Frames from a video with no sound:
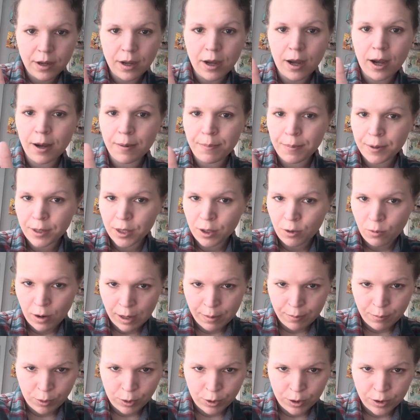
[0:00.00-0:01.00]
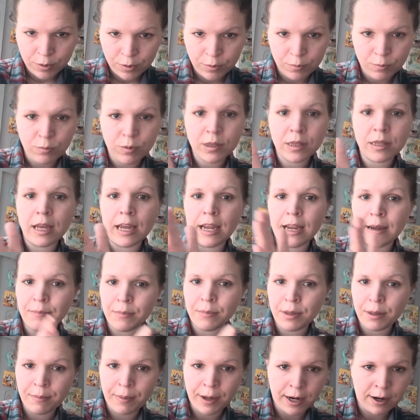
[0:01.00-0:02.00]
up on the whiteboard with the
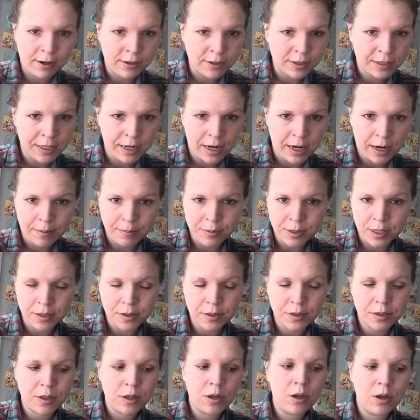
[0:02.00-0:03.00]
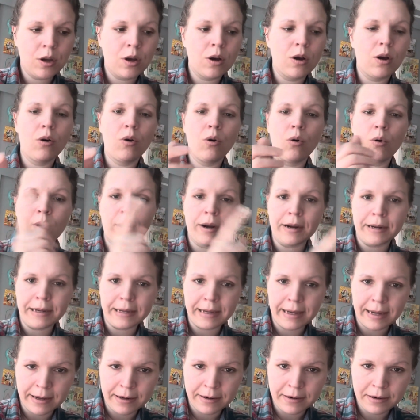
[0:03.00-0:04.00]
Hamlet background synopsis, or
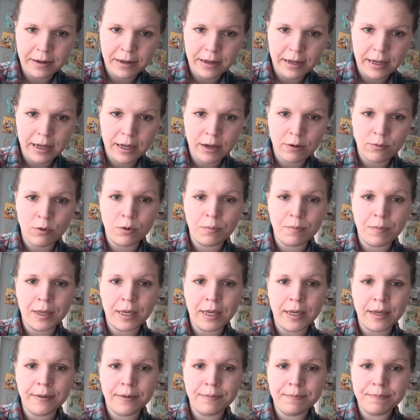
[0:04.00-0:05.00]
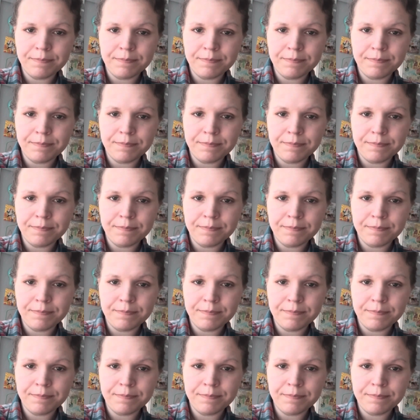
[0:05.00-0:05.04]
again, it will be,